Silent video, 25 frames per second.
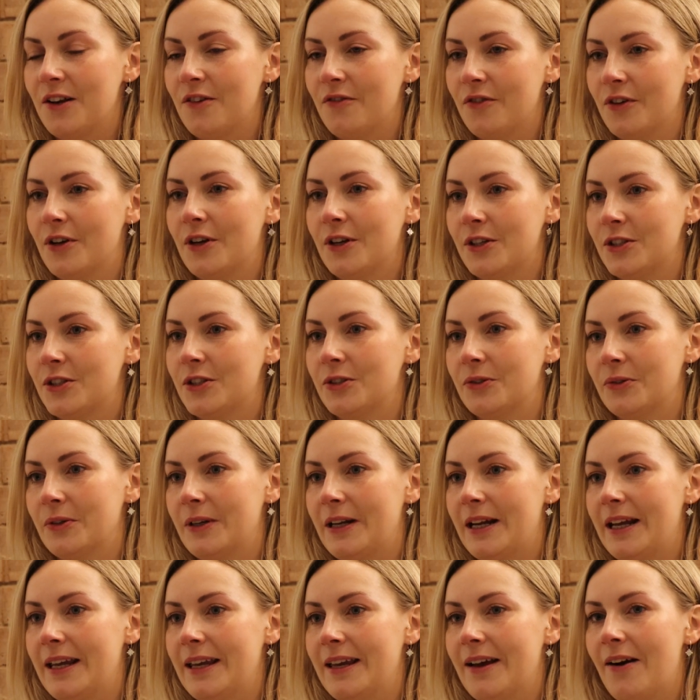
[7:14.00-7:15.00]

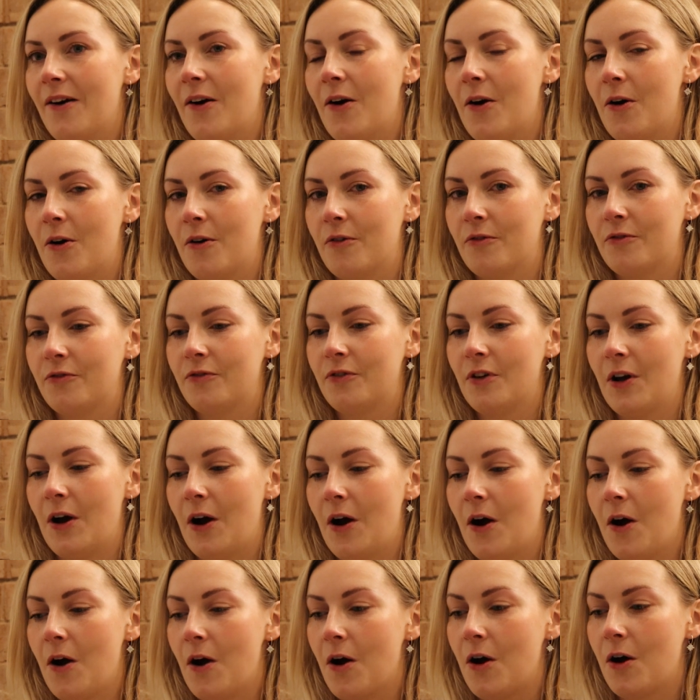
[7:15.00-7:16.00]
anniversary of
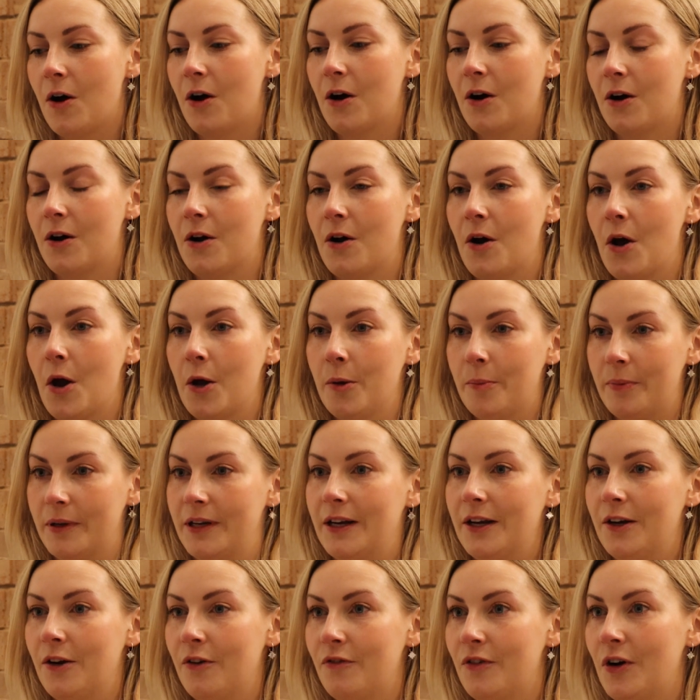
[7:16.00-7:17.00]
our
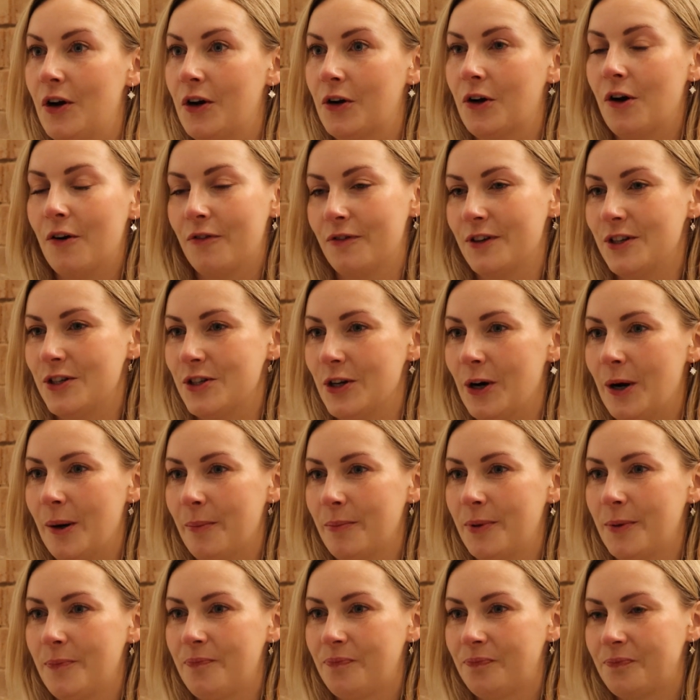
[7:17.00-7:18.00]
opening of our coffee shop,
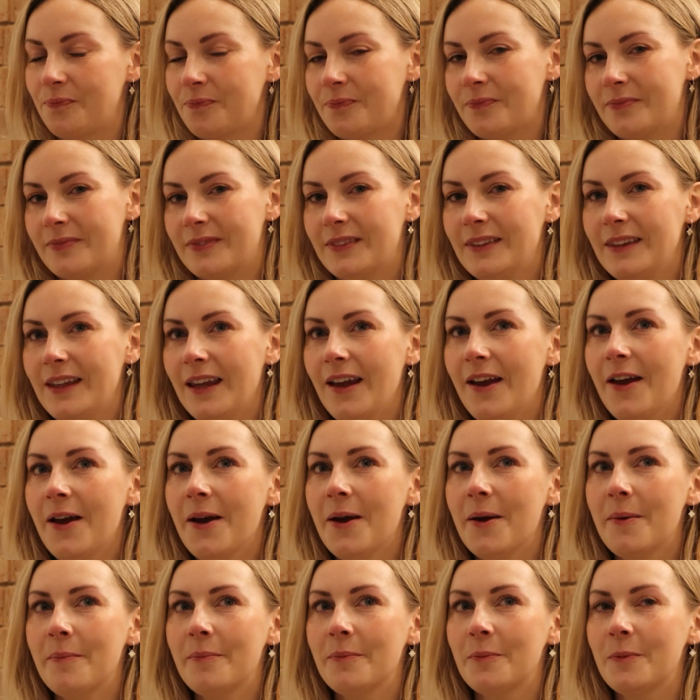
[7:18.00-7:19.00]

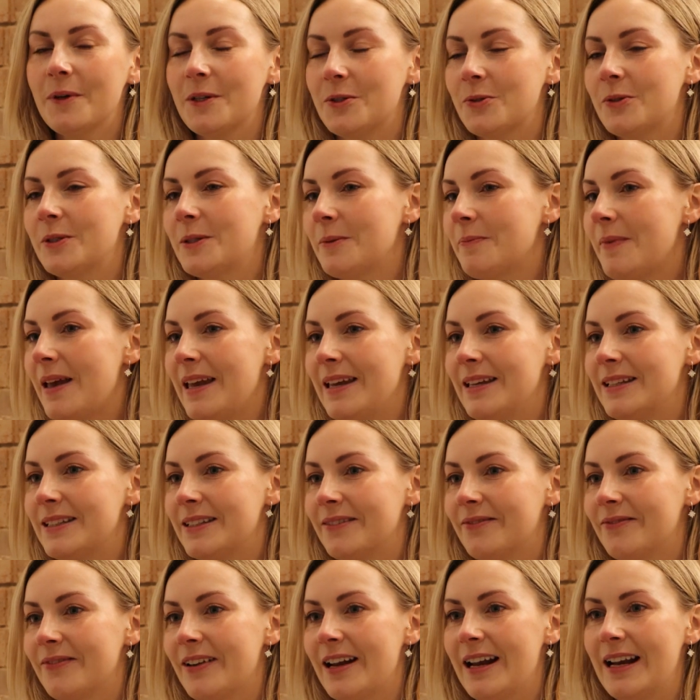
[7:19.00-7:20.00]
which was
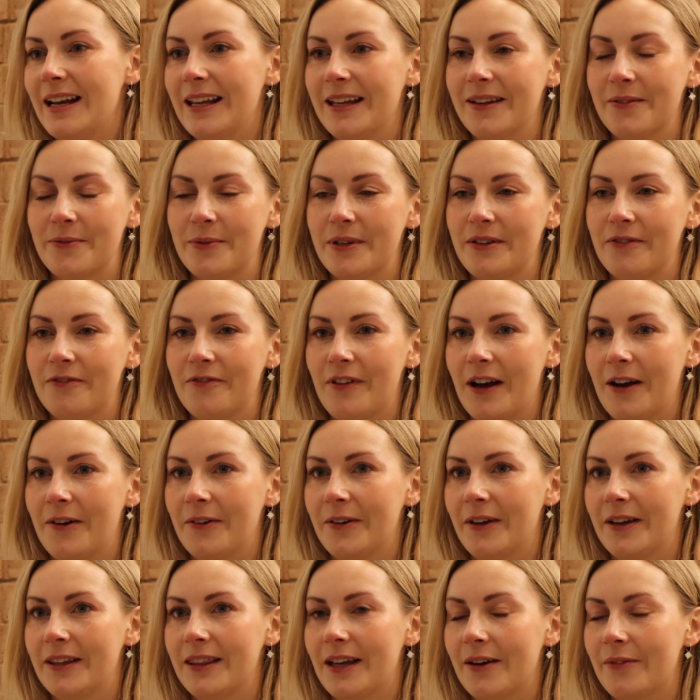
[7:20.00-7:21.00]
amazing, really. We
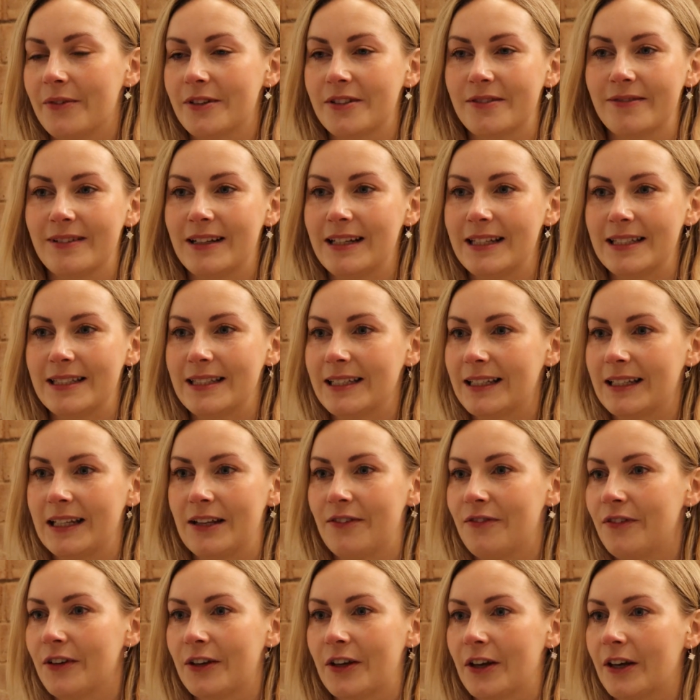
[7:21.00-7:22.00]
felt like that was really
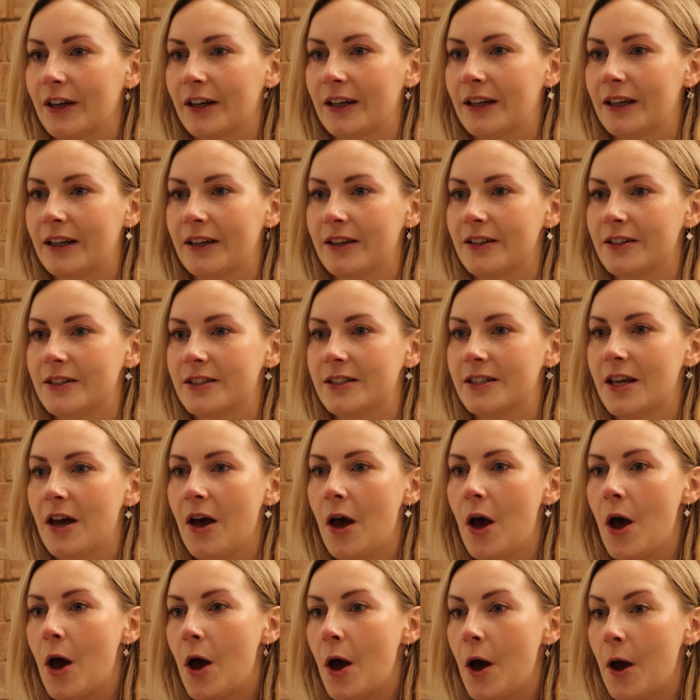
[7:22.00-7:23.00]
significant because
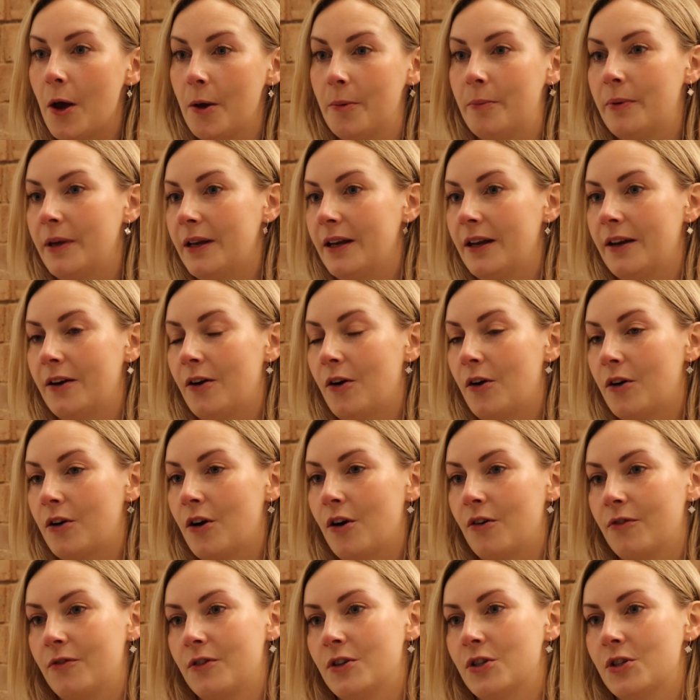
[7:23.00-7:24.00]
opening our
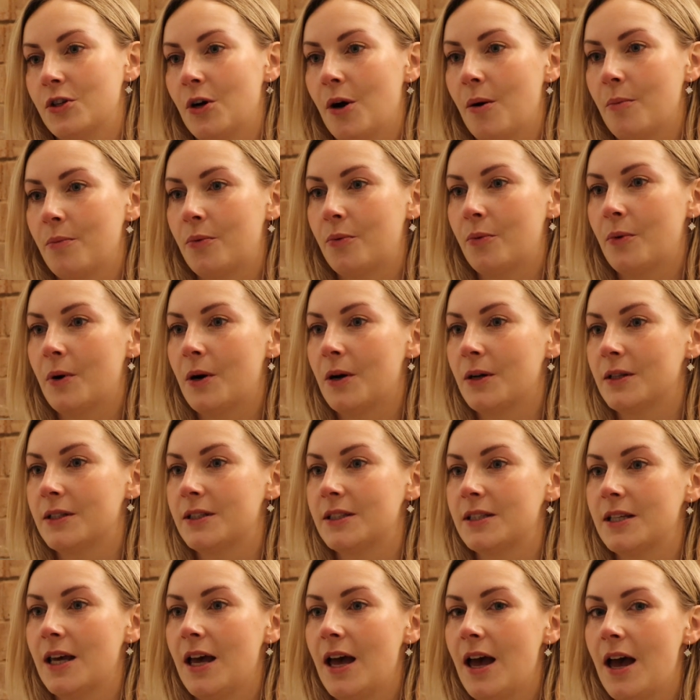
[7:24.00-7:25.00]
coffee shop
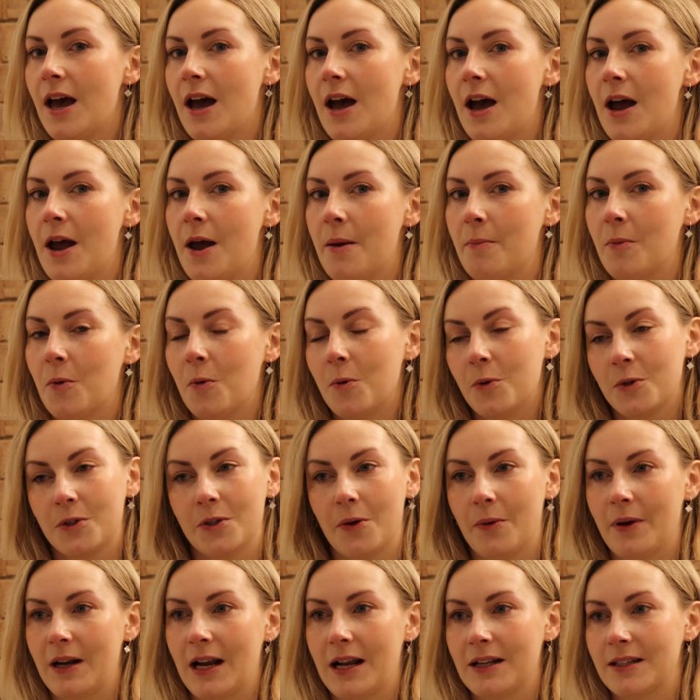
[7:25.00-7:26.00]
was
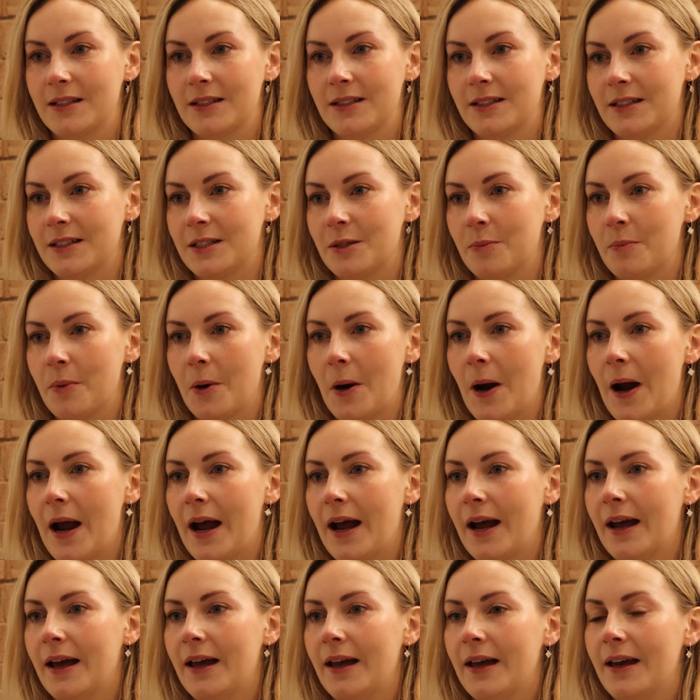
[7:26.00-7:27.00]
also an answer to
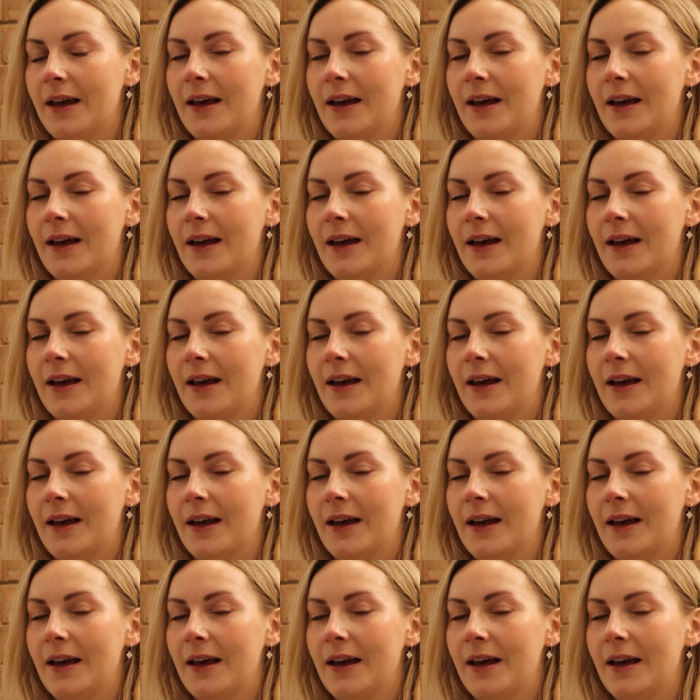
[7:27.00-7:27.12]
prayer.